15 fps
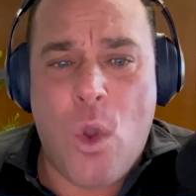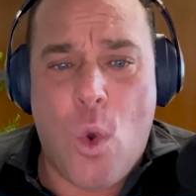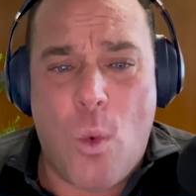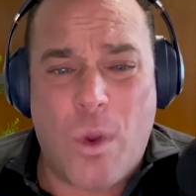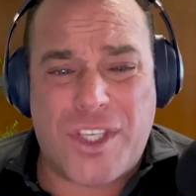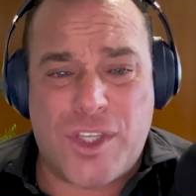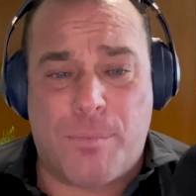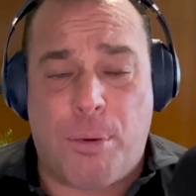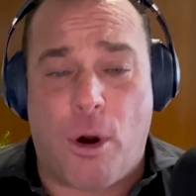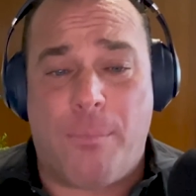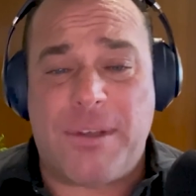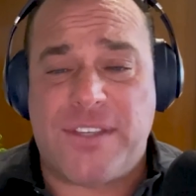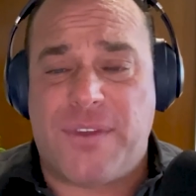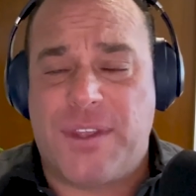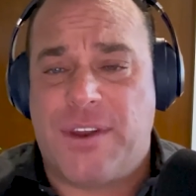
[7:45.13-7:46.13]
What's the
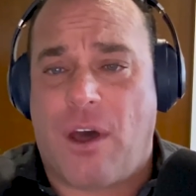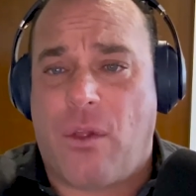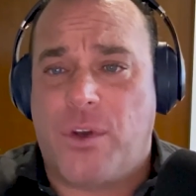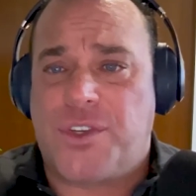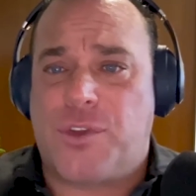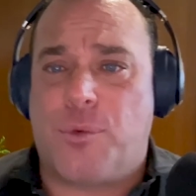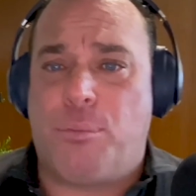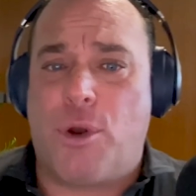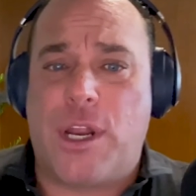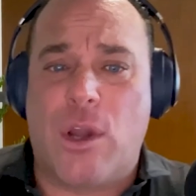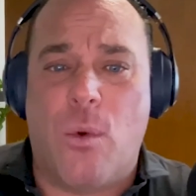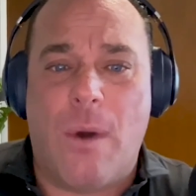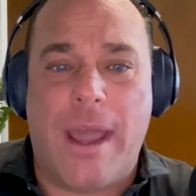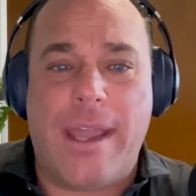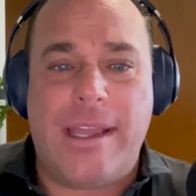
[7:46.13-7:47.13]
purpose for the dollars that they're putting
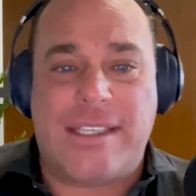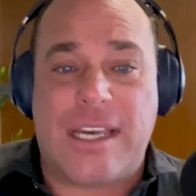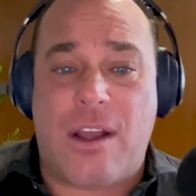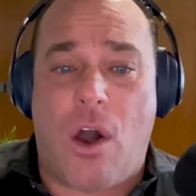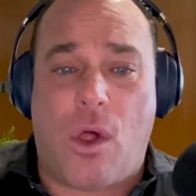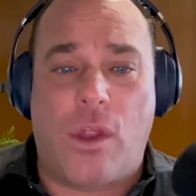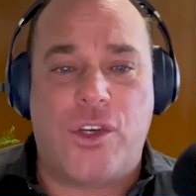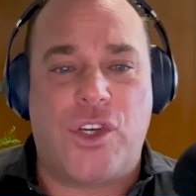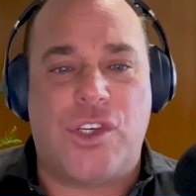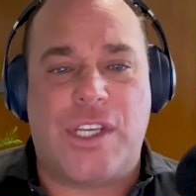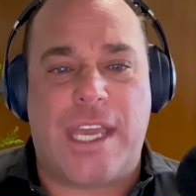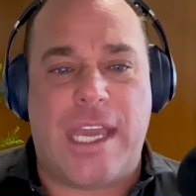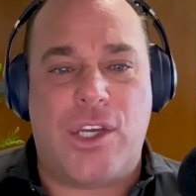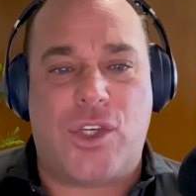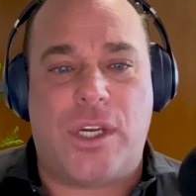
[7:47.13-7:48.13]
away? Is it college
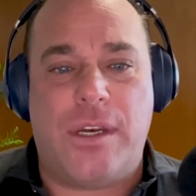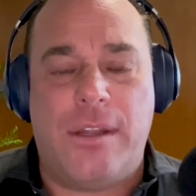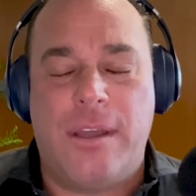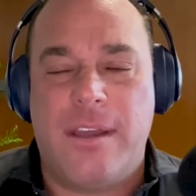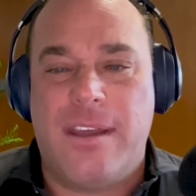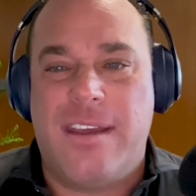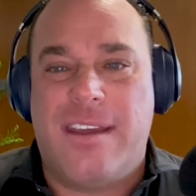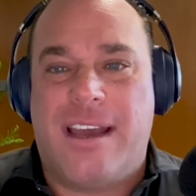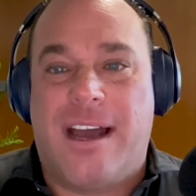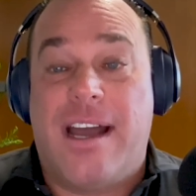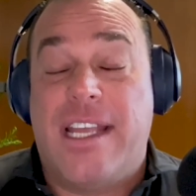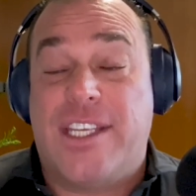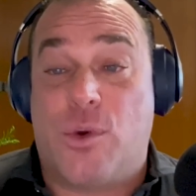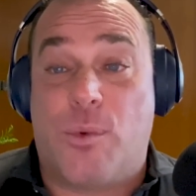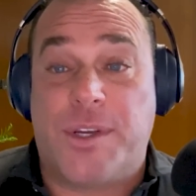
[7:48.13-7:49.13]
education?
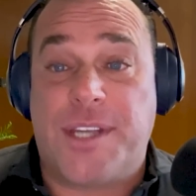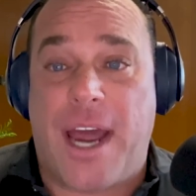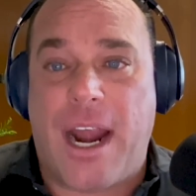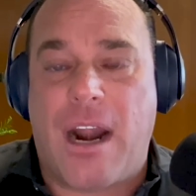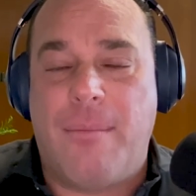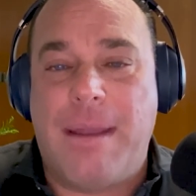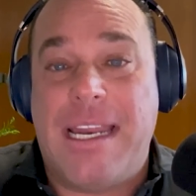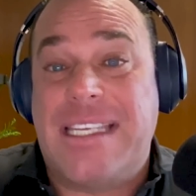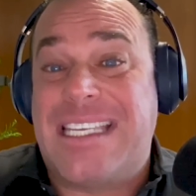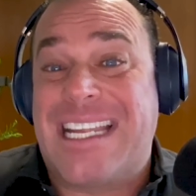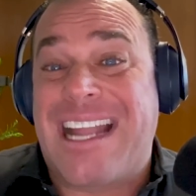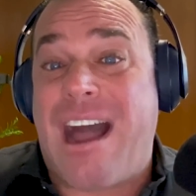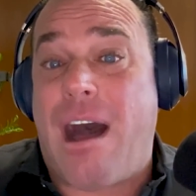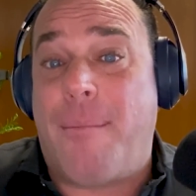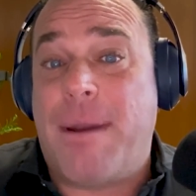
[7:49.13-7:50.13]
Is it retirement? Is it
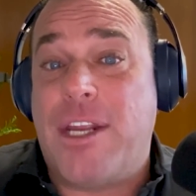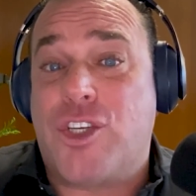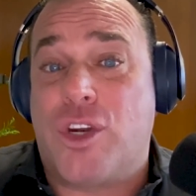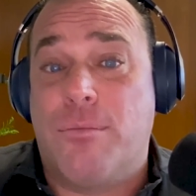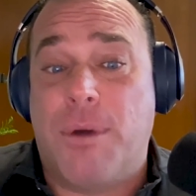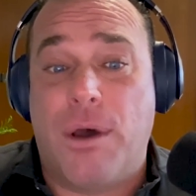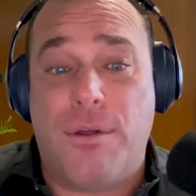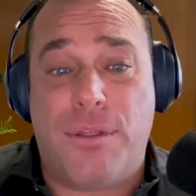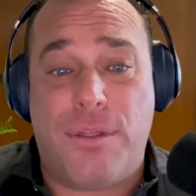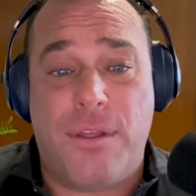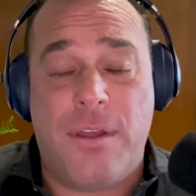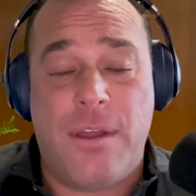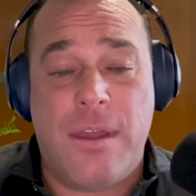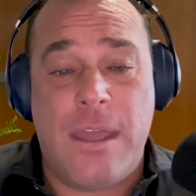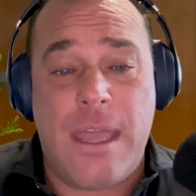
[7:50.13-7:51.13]
a combination of both?
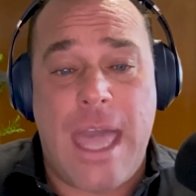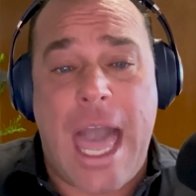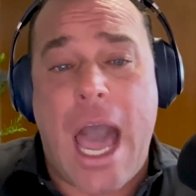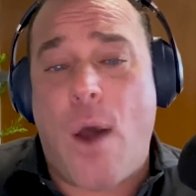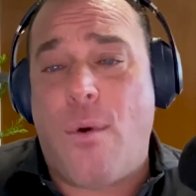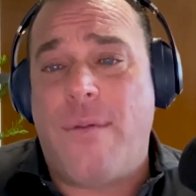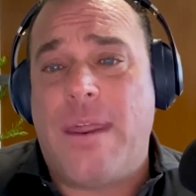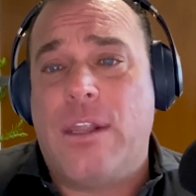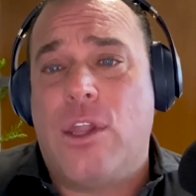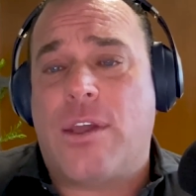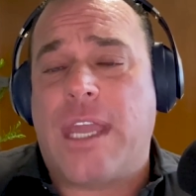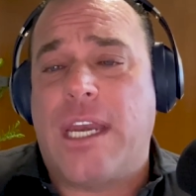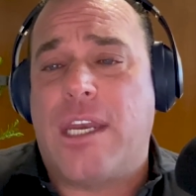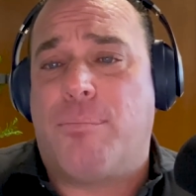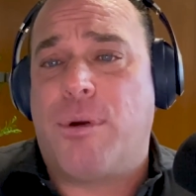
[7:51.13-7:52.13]
How are they
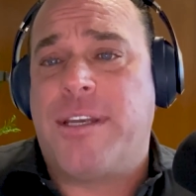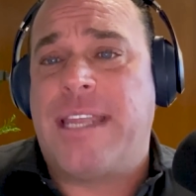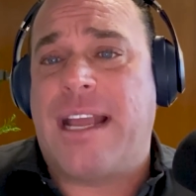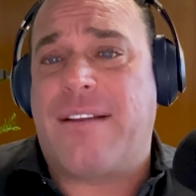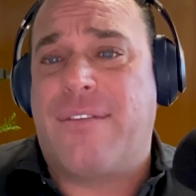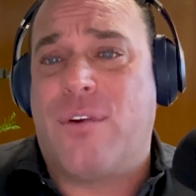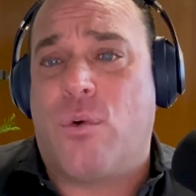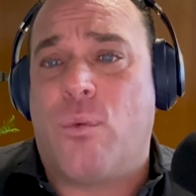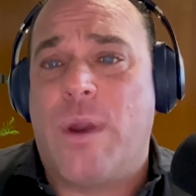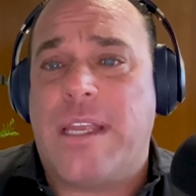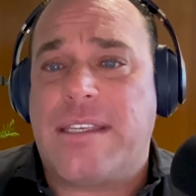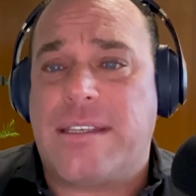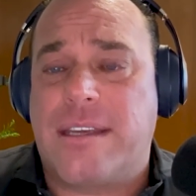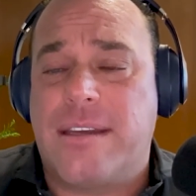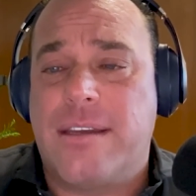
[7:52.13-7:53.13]
looking to protect their
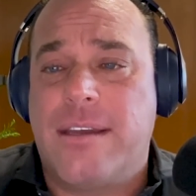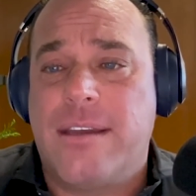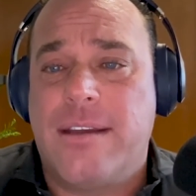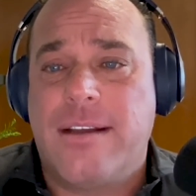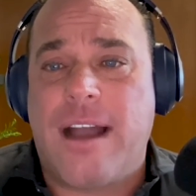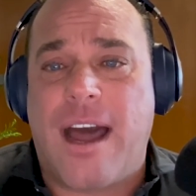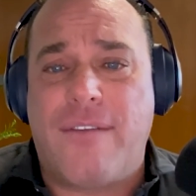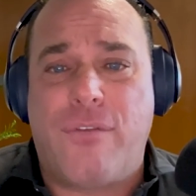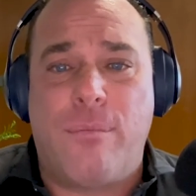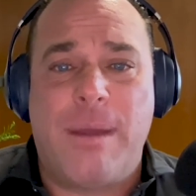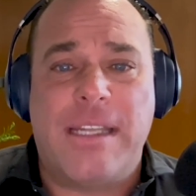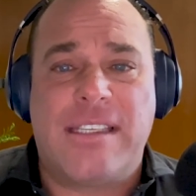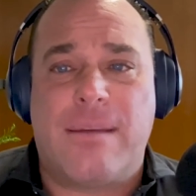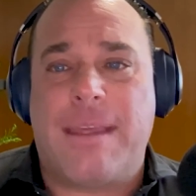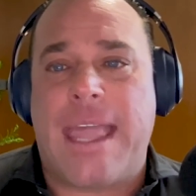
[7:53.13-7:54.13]
risk? God
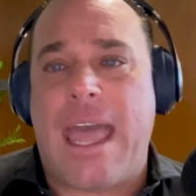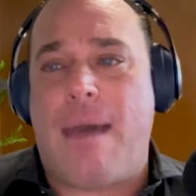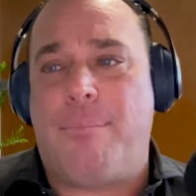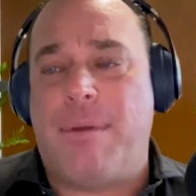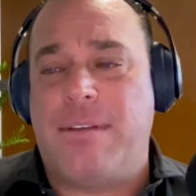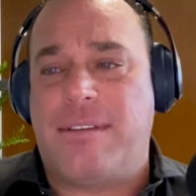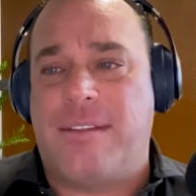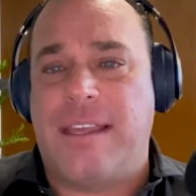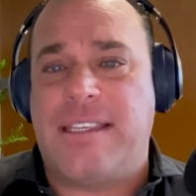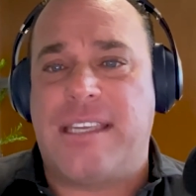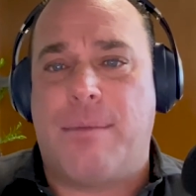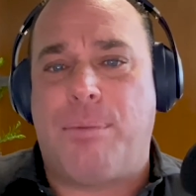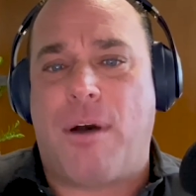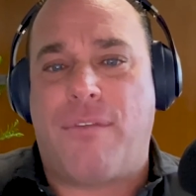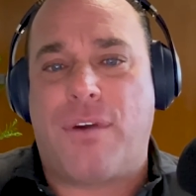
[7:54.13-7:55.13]
forbid something happens and they
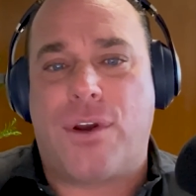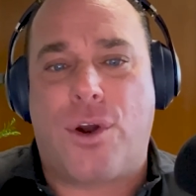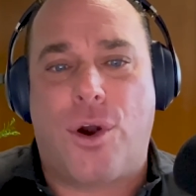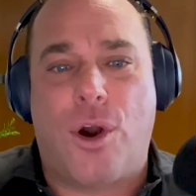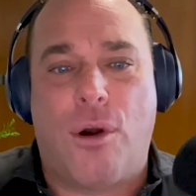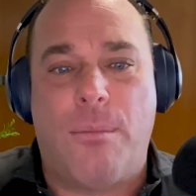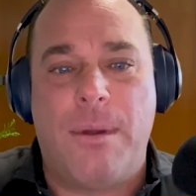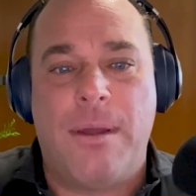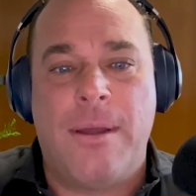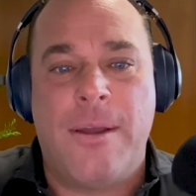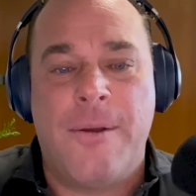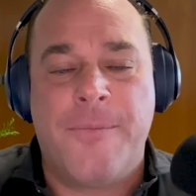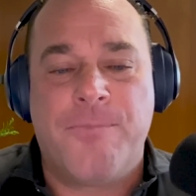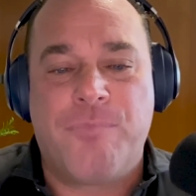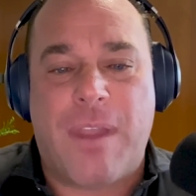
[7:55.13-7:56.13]
step off a curb
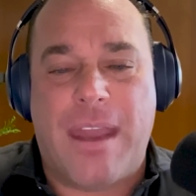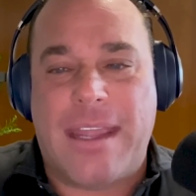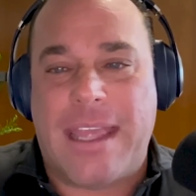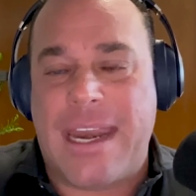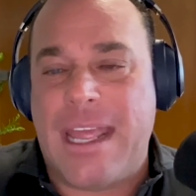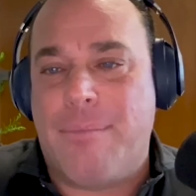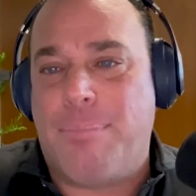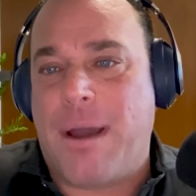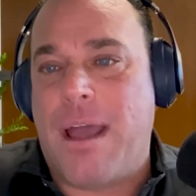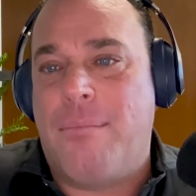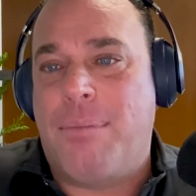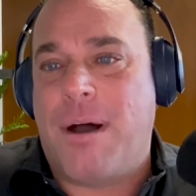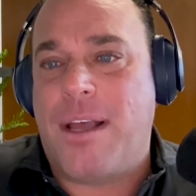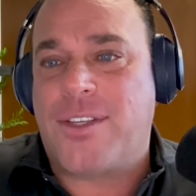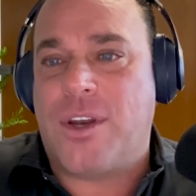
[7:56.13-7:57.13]
and get hit by a
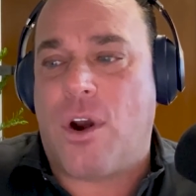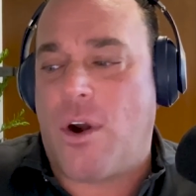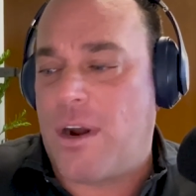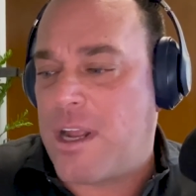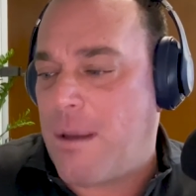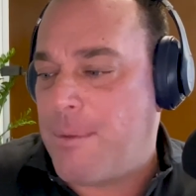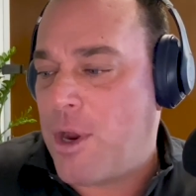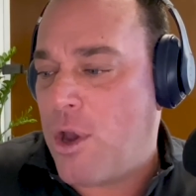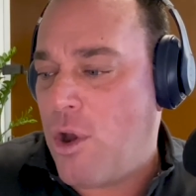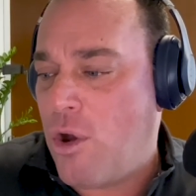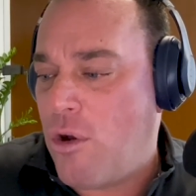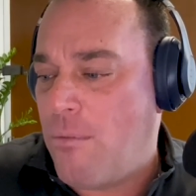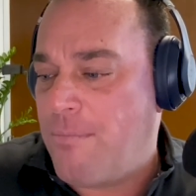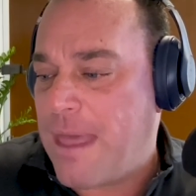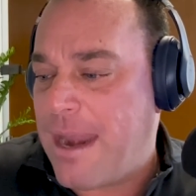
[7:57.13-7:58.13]
bus and aren't coming
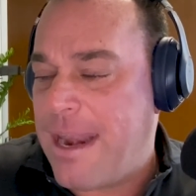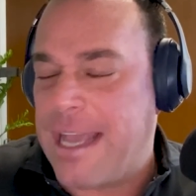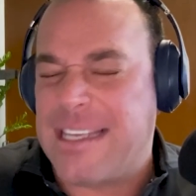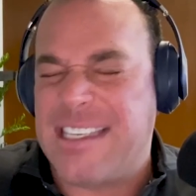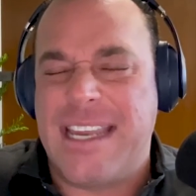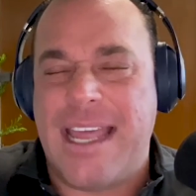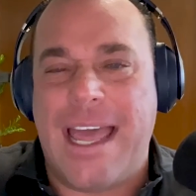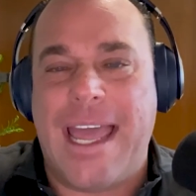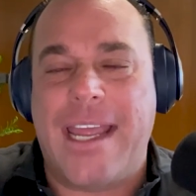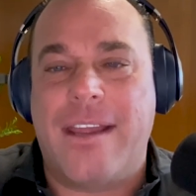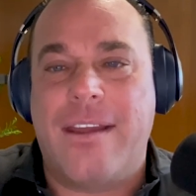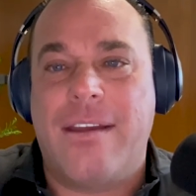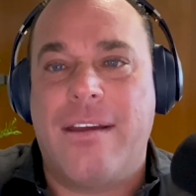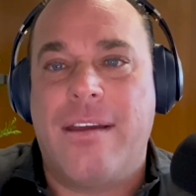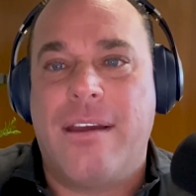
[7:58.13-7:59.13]
home that next day.
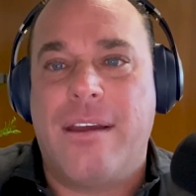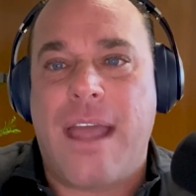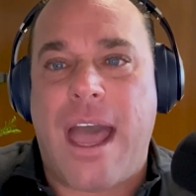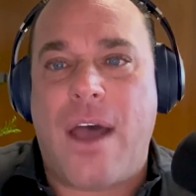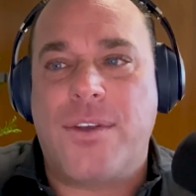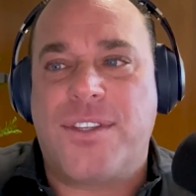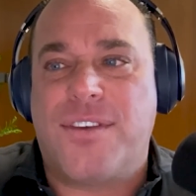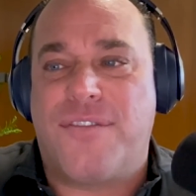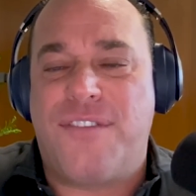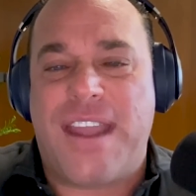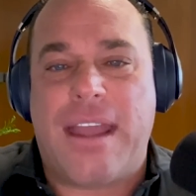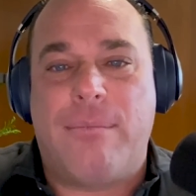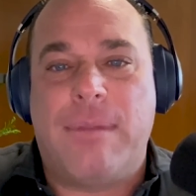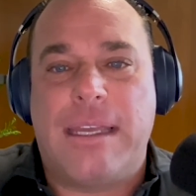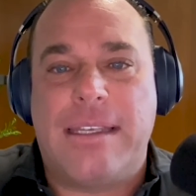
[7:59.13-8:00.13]
How's the
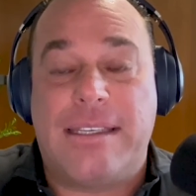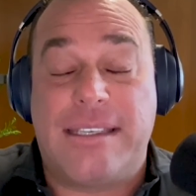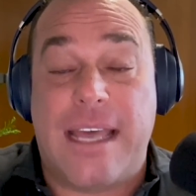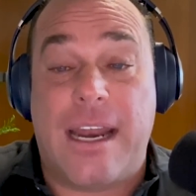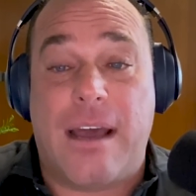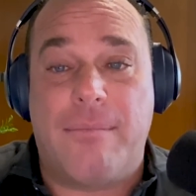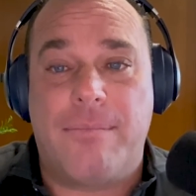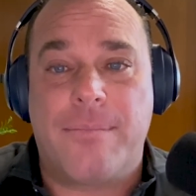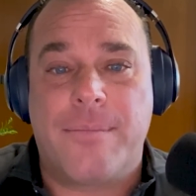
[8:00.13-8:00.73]
family set up?